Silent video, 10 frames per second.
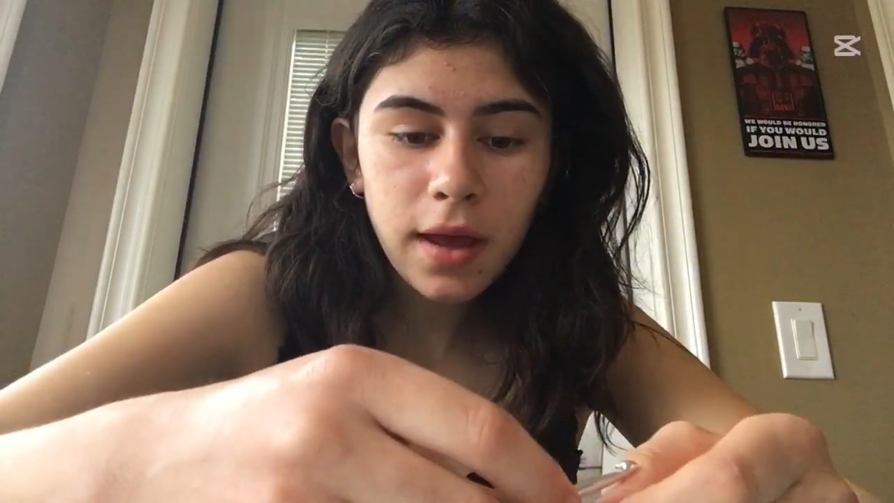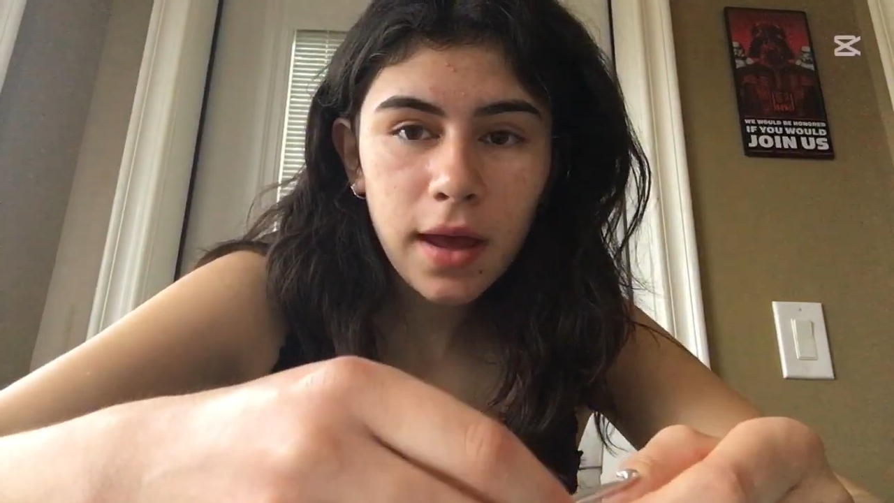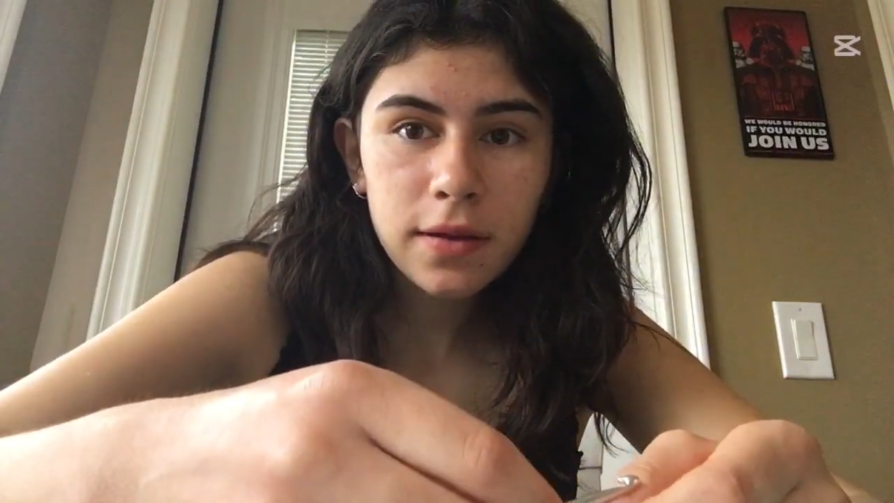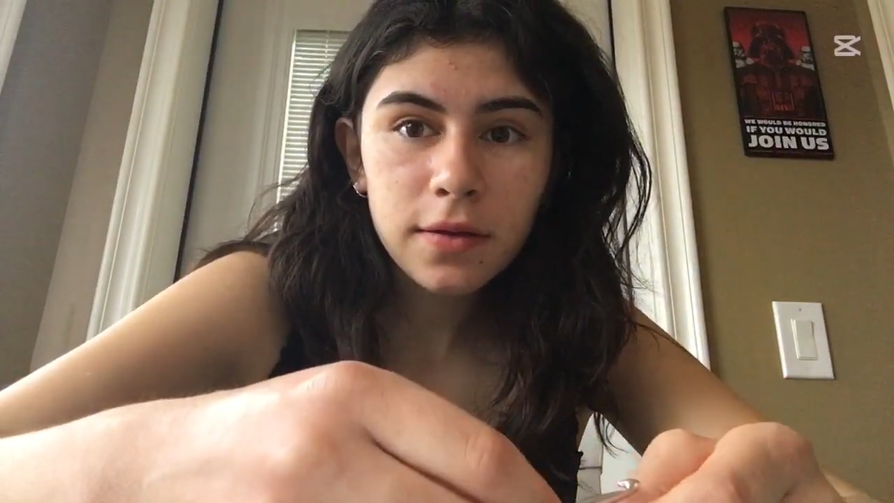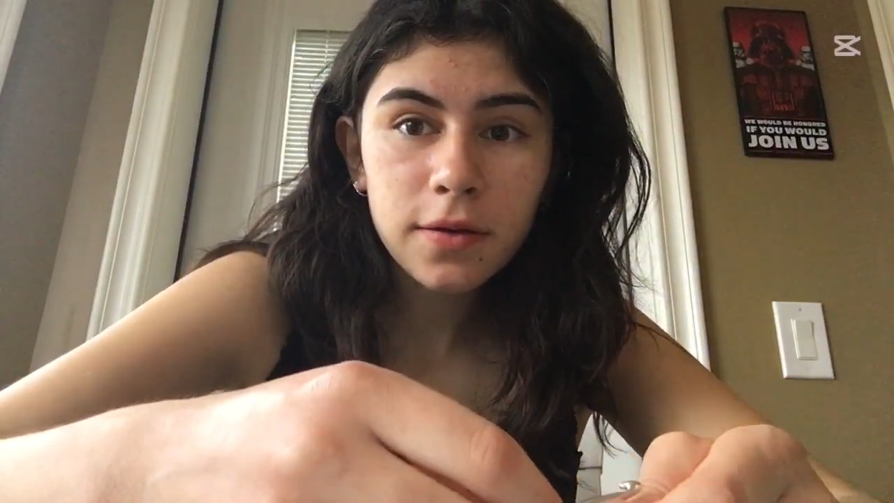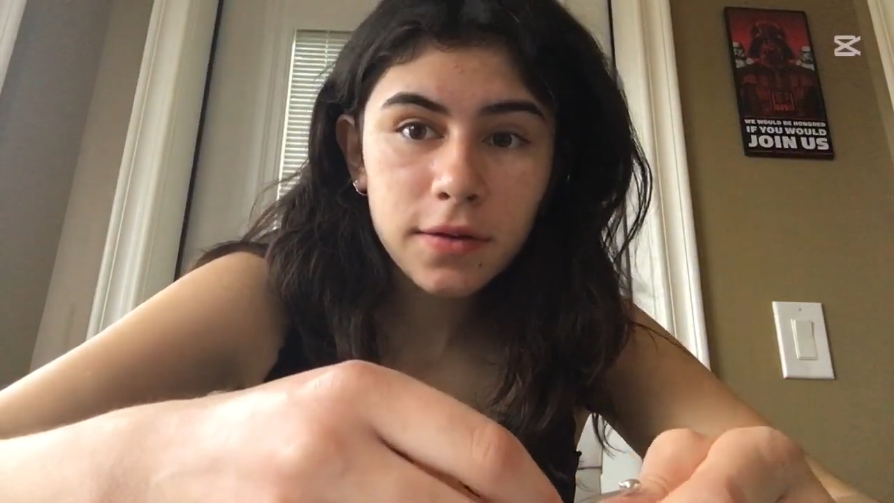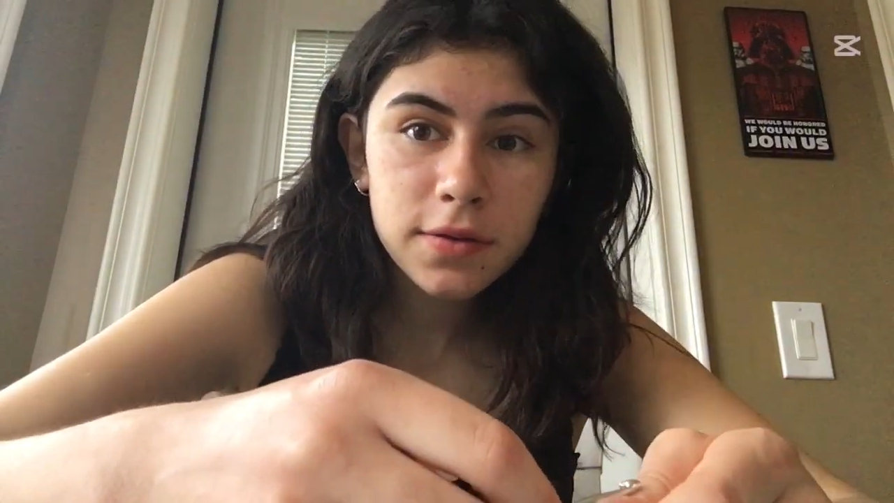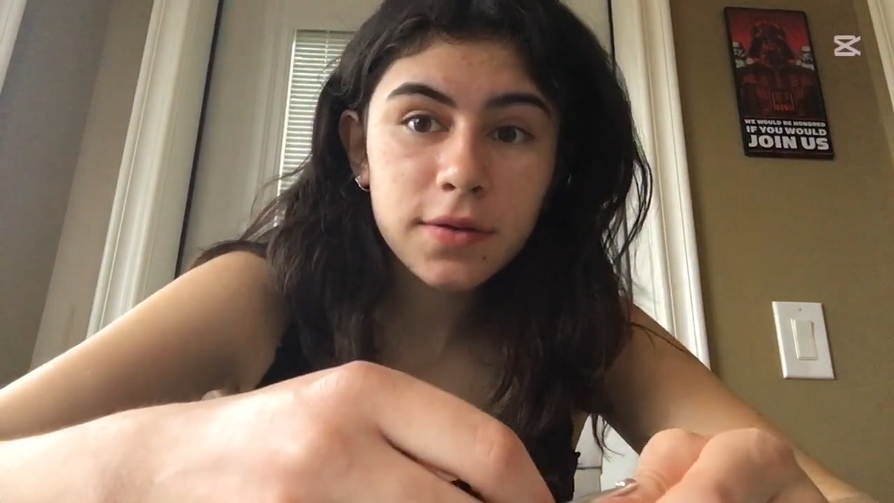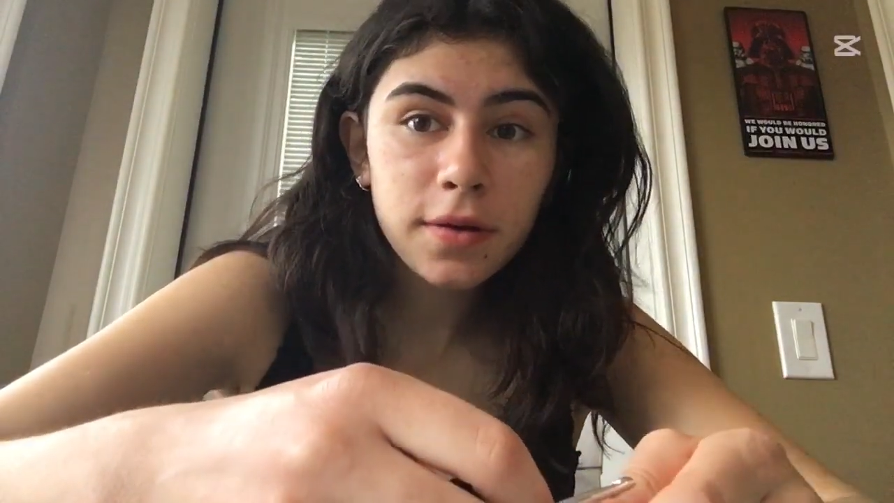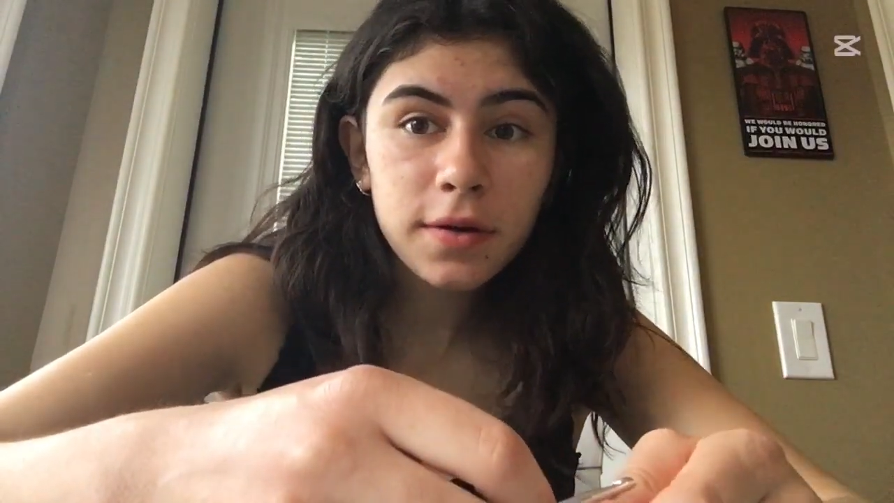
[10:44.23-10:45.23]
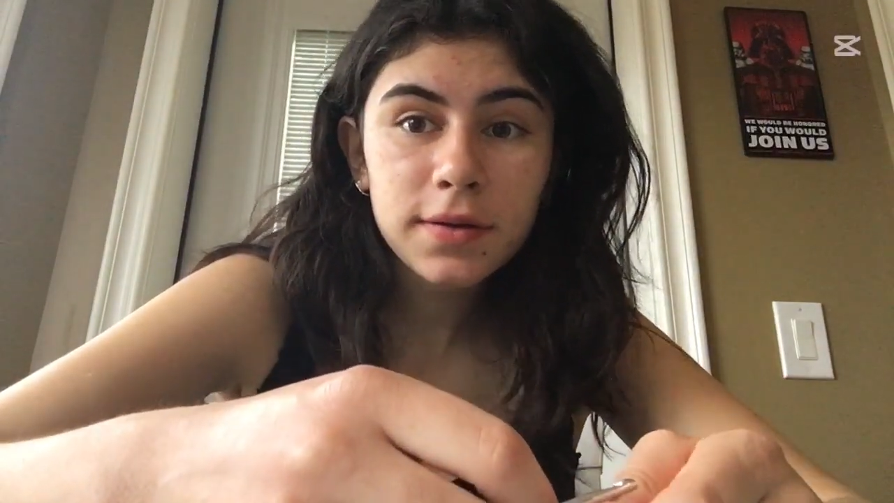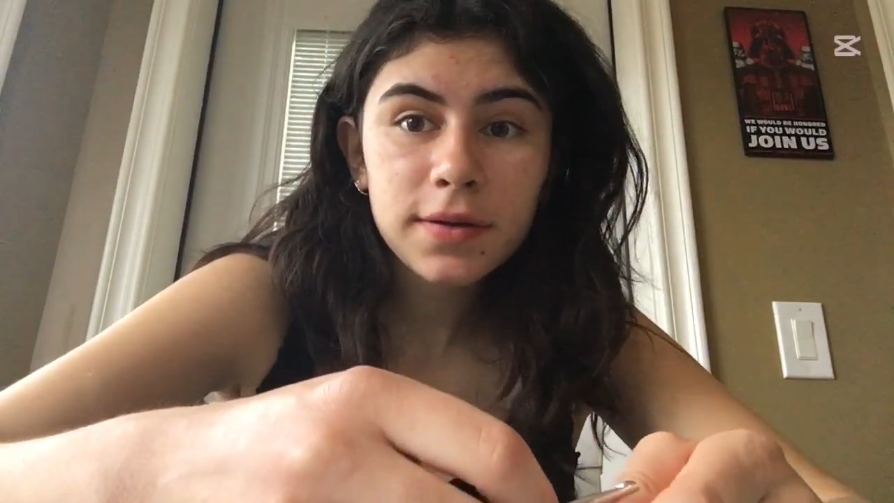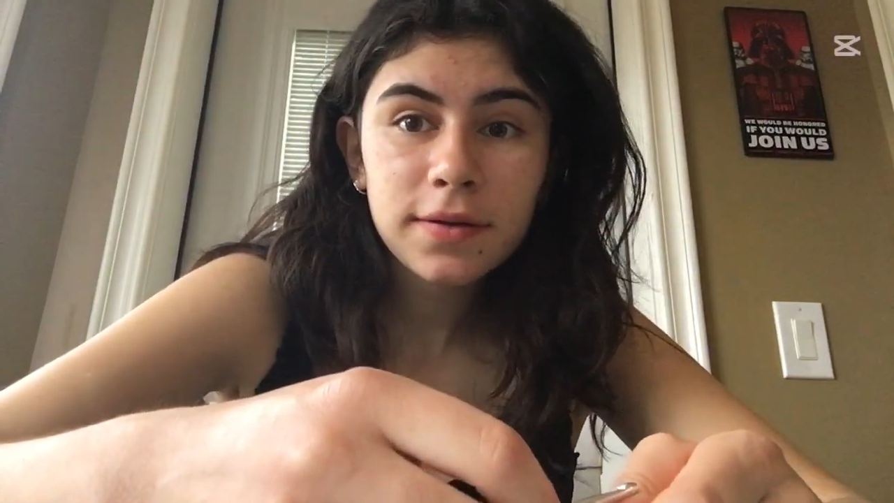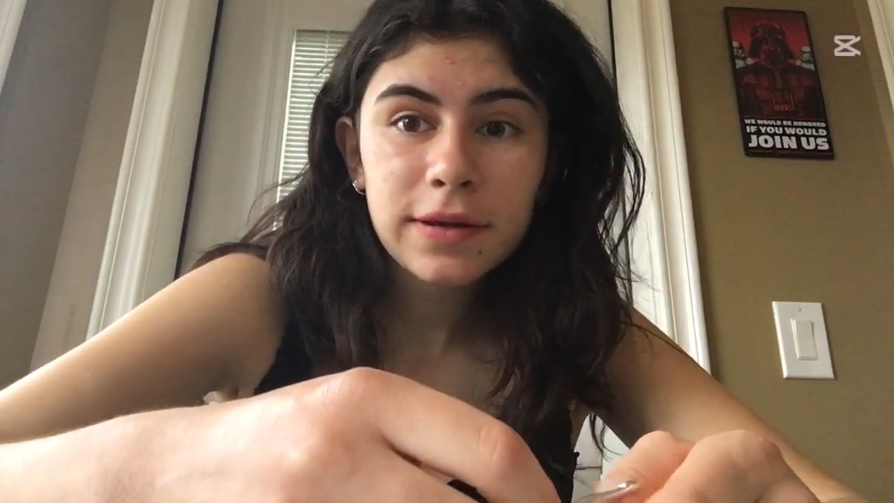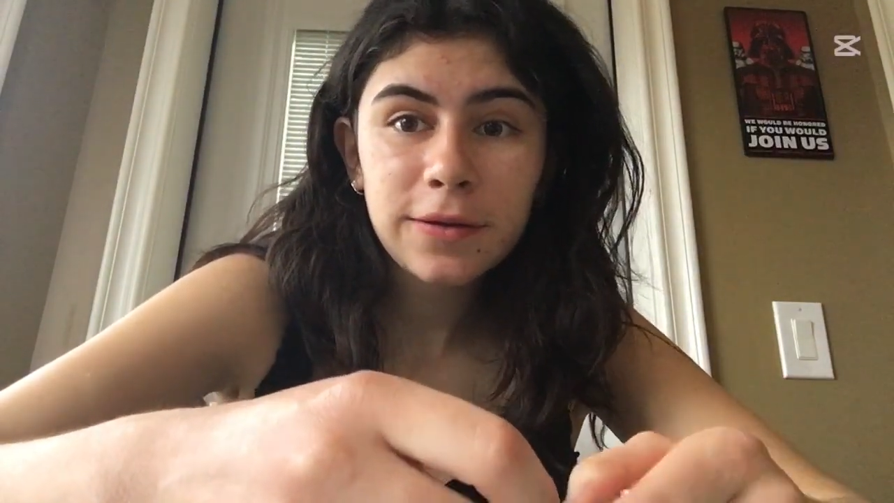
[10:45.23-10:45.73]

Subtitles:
get good dirt,